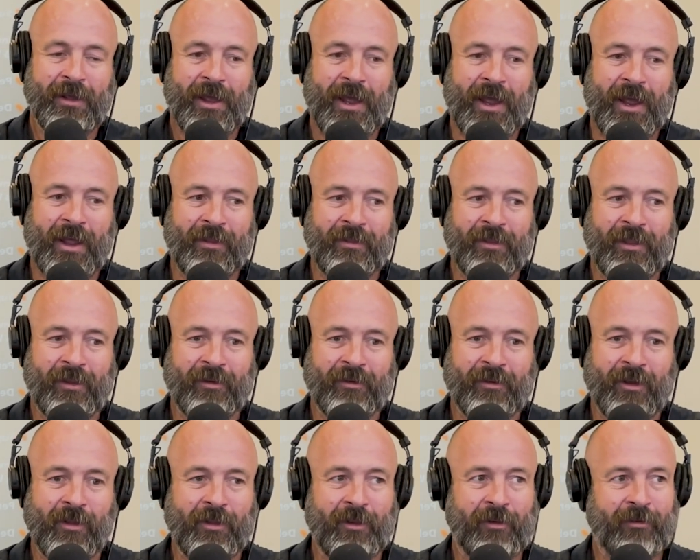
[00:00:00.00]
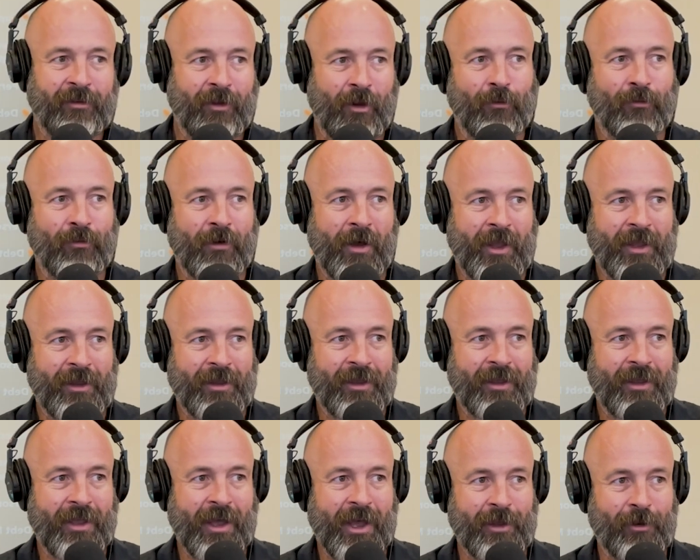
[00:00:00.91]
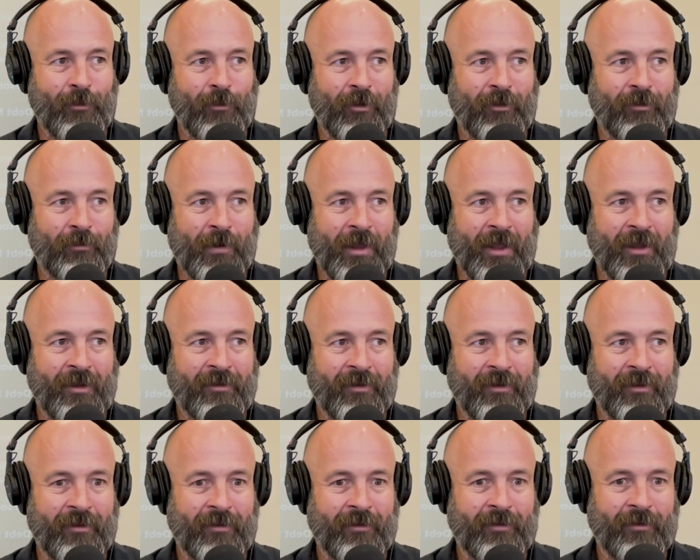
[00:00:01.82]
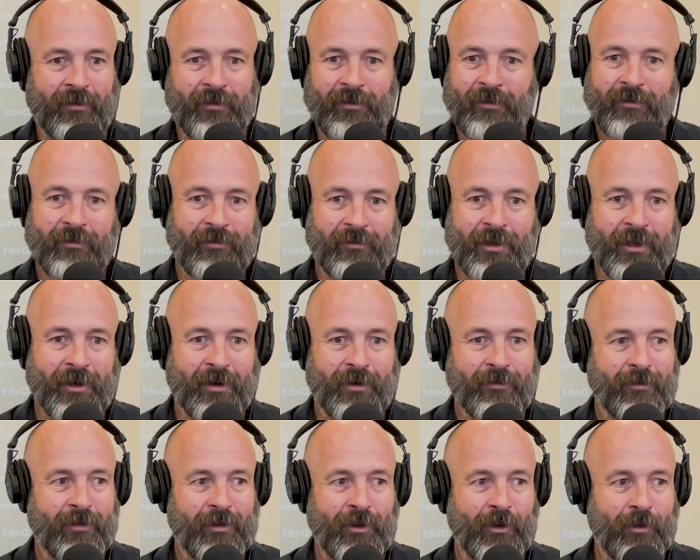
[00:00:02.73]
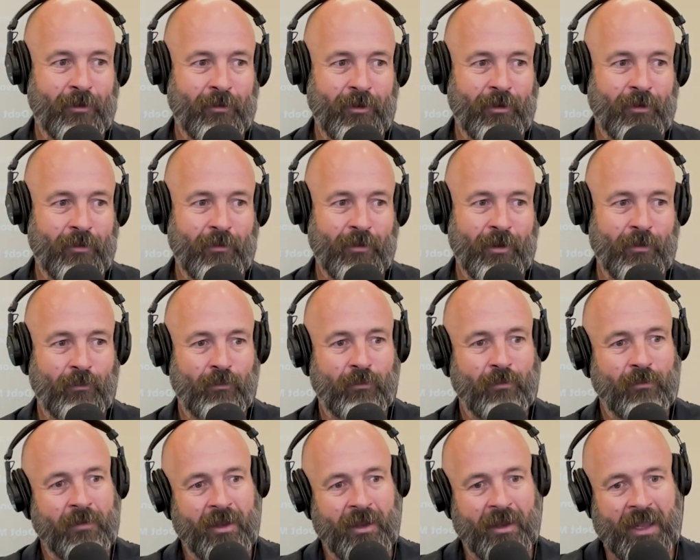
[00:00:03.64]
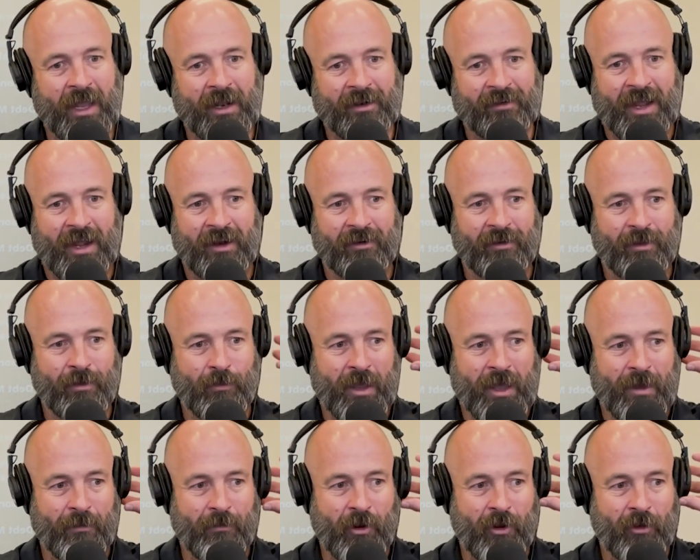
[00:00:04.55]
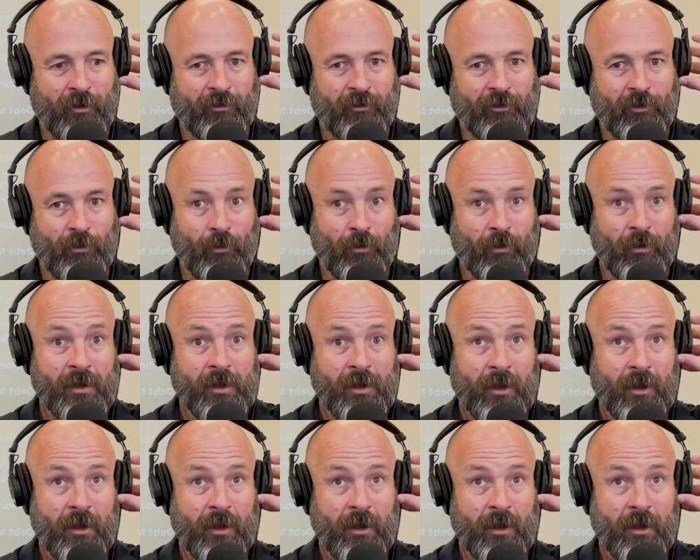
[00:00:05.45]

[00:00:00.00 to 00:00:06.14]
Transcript: and there's only so far you can cut your expenses, and you know, you get down to the bare bones, your